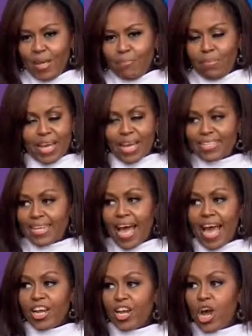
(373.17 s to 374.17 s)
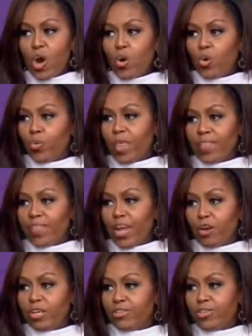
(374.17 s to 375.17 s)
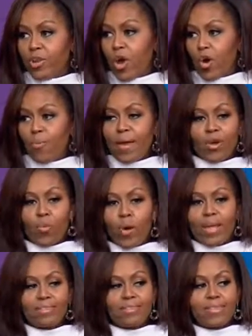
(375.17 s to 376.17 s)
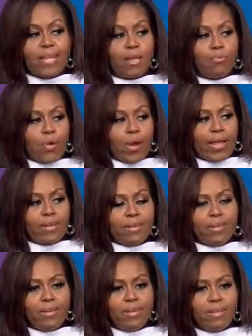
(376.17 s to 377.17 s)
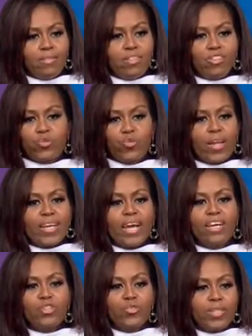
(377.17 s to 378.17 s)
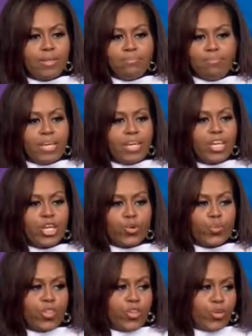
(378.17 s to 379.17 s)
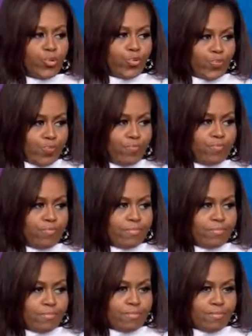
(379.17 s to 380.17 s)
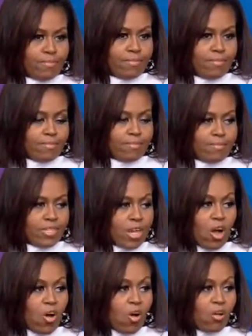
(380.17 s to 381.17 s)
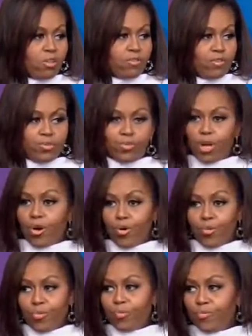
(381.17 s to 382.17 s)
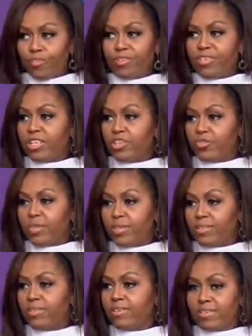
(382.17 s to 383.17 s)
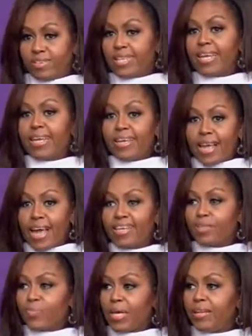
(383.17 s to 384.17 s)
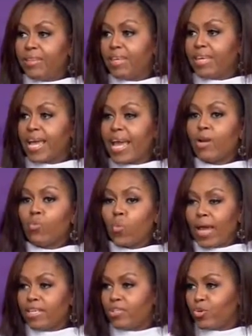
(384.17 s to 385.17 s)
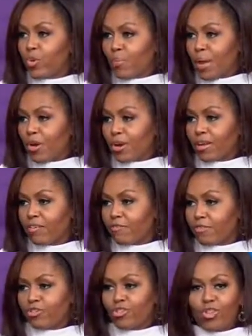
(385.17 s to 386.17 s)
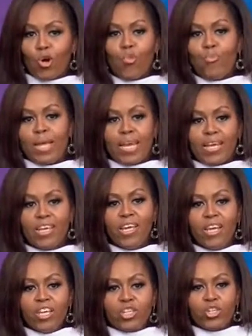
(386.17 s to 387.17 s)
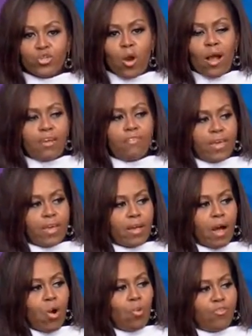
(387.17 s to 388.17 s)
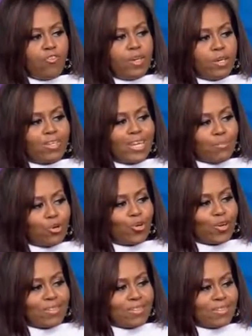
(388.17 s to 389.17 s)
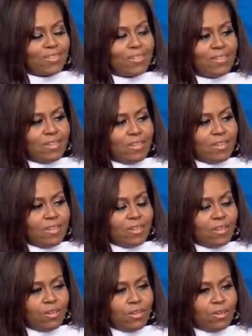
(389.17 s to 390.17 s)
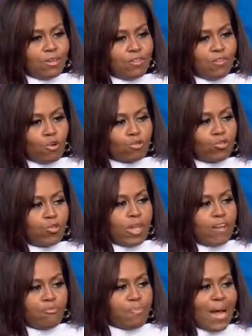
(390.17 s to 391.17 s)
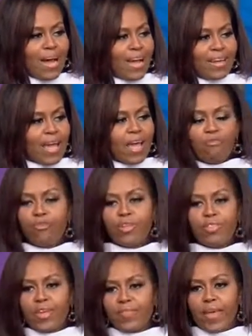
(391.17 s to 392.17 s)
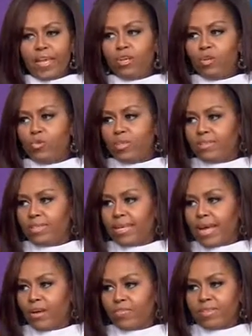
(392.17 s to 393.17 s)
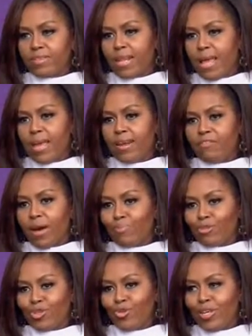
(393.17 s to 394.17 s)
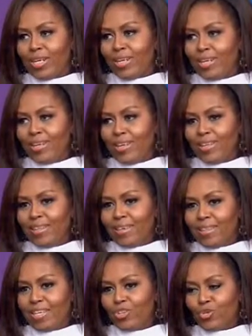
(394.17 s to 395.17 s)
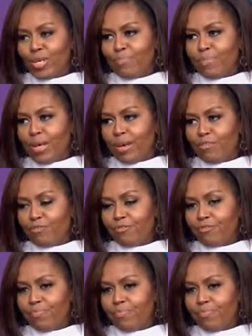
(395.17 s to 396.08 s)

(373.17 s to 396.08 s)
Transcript: because I know that there is no better way to celebrate this great country than being here with you. See, all of you know, for centuries, this city has been the gateway to America for so many striving, hope-filled immigrants, folks who left behind everything they knew to seek out this land of opportunity that they dreamed of.